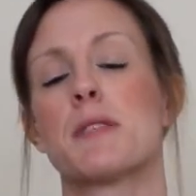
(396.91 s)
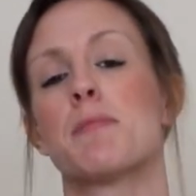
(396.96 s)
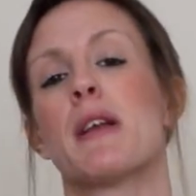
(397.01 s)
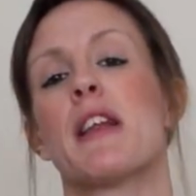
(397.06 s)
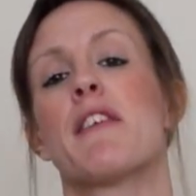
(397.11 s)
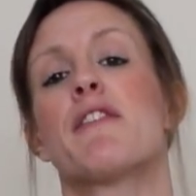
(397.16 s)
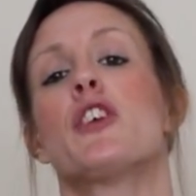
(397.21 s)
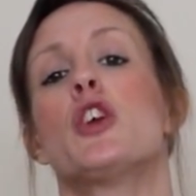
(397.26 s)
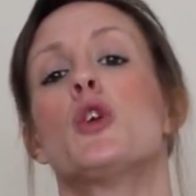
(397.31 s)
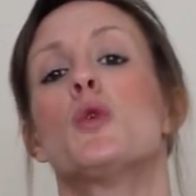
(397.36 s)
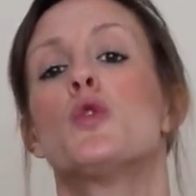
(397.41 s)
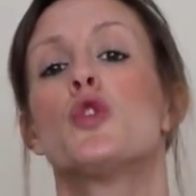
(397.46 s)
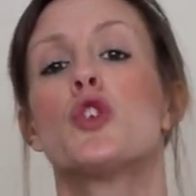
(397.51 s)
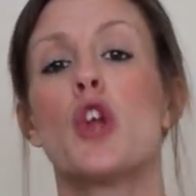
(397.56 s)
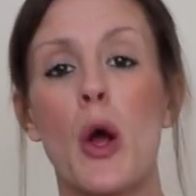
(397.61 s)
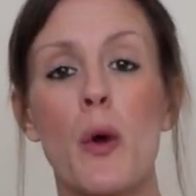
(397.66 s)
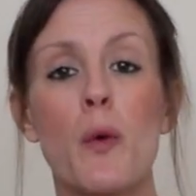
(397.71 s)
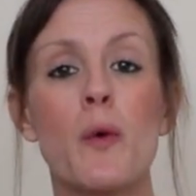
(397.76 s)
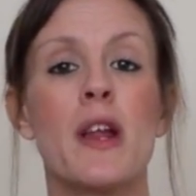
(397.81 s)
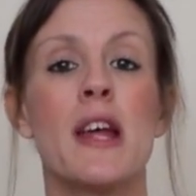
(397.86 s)
But if you
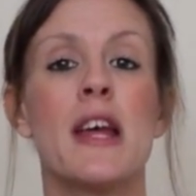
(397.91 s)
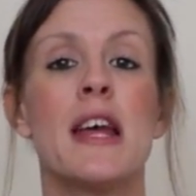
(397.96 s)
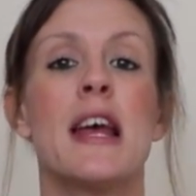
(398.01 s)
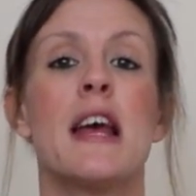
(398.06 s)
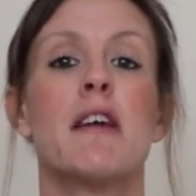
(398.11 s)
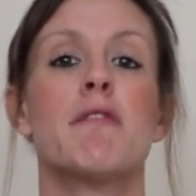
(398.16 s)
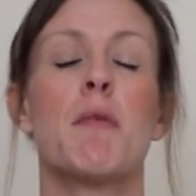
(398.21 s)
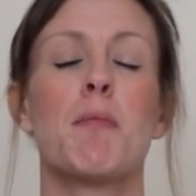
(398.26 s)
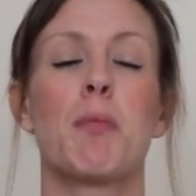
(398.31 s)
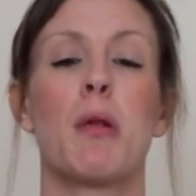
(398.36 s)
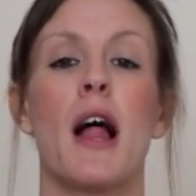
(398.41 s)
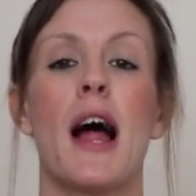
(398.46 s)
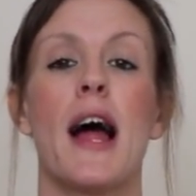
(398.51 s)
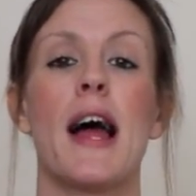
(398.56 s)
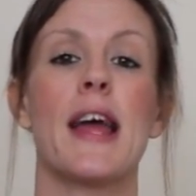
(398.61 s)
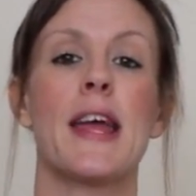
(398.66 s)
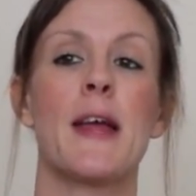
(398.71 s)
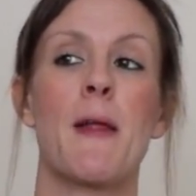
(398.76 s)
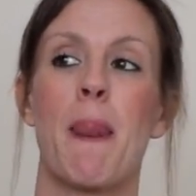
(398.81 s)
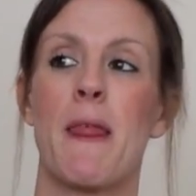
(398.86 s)
don't reply,